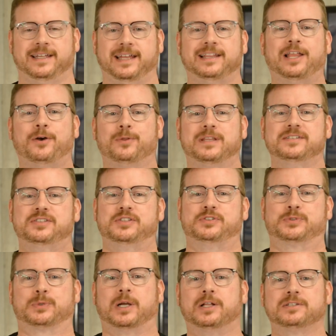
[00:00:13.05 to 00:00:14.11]
Hello, this is
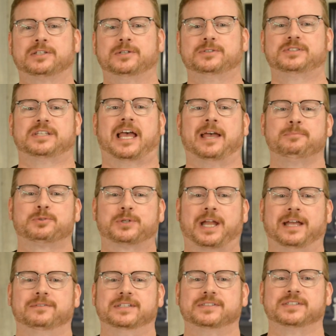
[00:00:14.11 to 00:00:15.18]
Seraltos. I'm
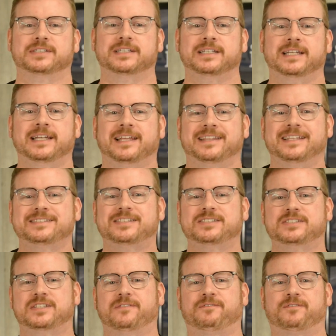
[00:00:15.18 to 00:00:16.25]
Travis. This
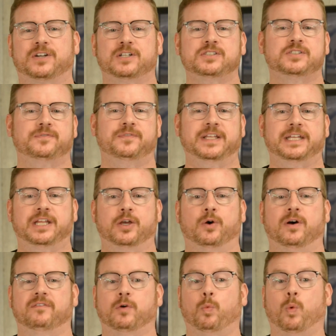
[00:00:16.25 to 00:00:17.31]
is the first video
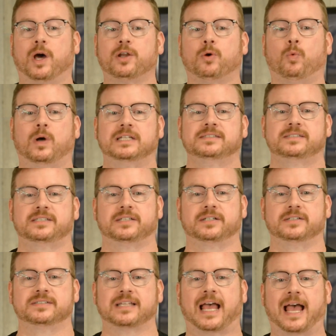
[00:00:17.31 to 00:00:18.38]
of a one oh one
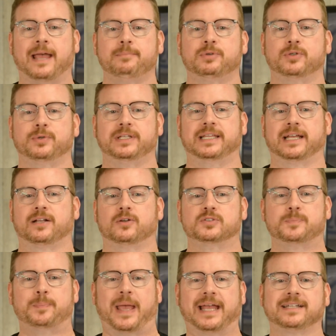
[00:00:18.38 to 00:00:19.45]
series I'm doing that
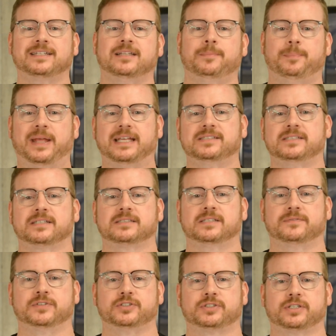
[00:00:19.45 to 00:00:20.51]
goes back to the basics
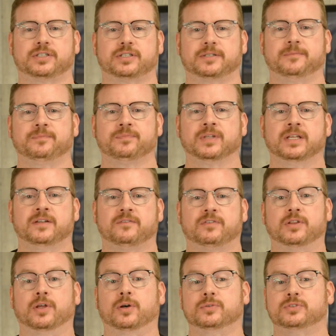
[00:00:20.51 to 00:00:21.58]
of Azure
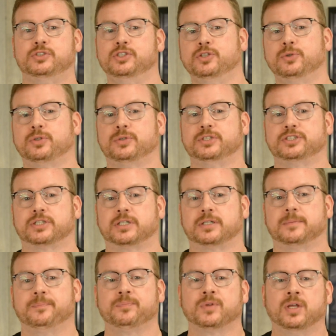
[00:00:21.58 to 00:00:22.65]
for those new to
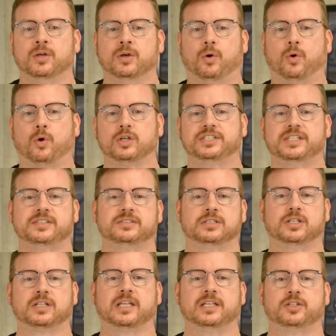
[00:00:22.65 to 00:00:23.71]
Azure or just
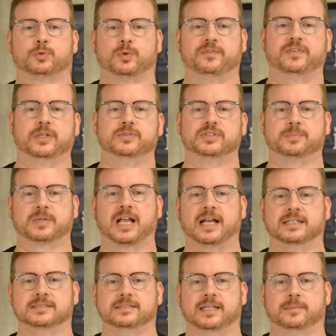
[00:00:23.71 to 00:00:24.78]
looking to review some
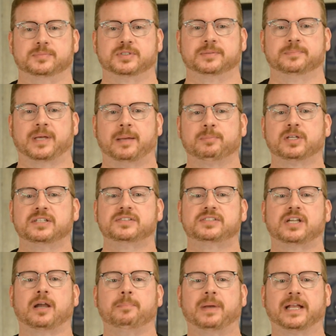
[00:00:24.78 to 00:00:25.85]
concepts. I'm going to
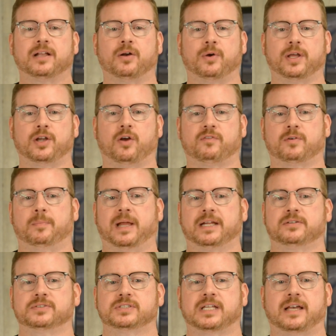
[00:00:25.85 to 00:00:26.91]
start by going over
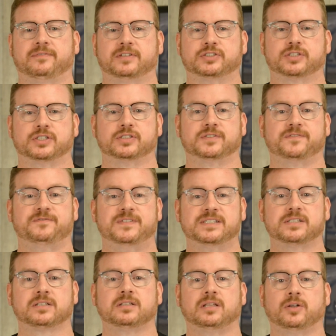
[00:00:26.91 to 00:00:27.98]
Microsoft Azure's
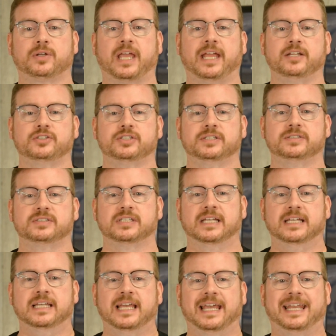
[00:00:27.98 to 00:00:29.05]
physical locations
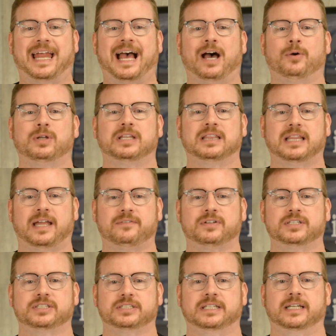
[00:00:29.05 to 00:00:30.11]
and how to
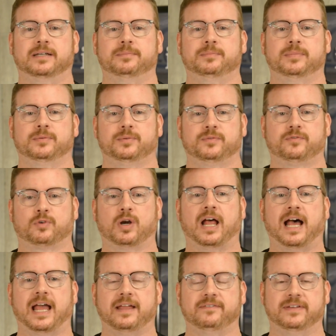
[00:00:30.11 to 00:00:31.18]
leverage them for
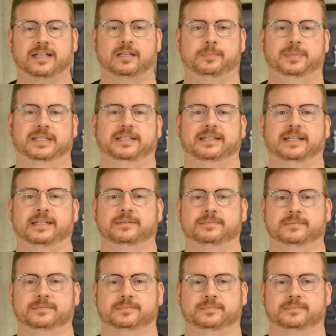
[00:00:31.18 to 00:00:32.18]
high availability.